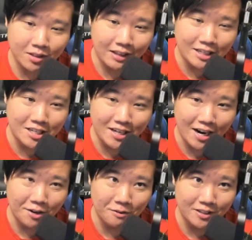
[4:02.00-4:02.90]

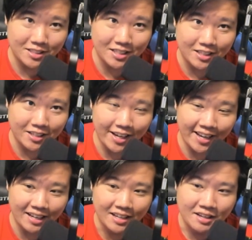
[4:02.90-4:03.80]
legendary ones in here
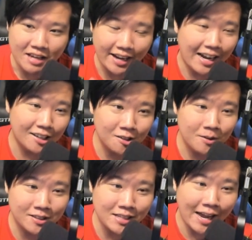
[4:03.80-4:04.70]
yet. I got too
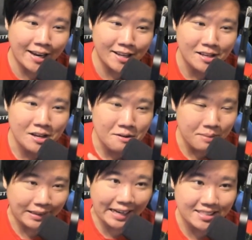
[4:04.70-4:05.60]
excited,
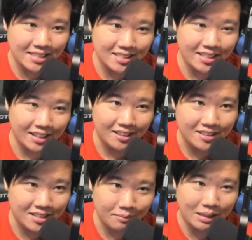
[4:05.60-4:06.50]
but that's the thing.
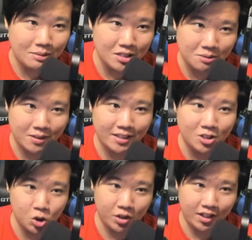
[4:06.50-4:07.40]
Sometimes you just want to
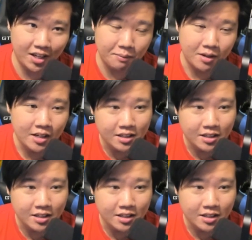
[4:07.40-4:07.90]
enjoy the game.